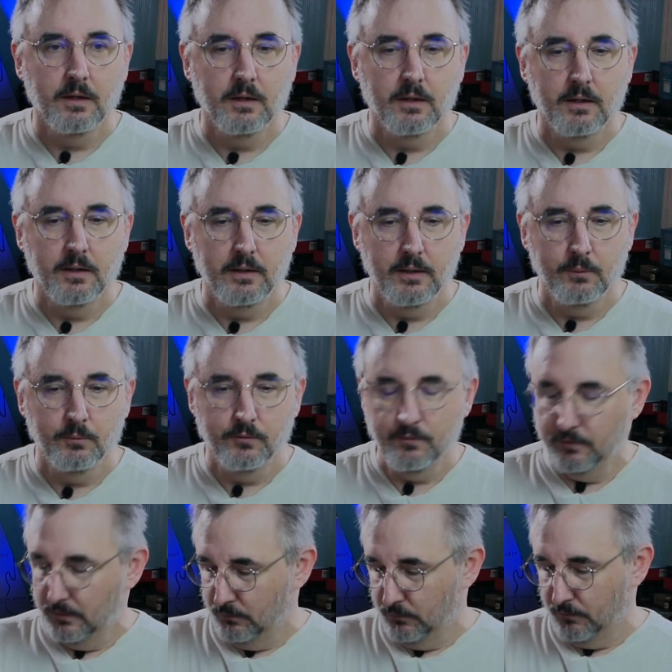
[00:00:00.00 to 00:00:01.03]
It
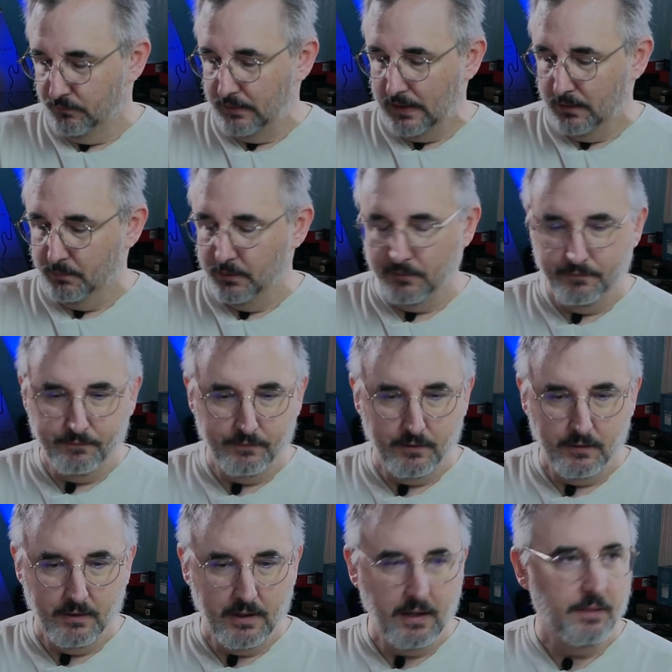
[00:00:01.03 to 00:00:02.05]
was available for,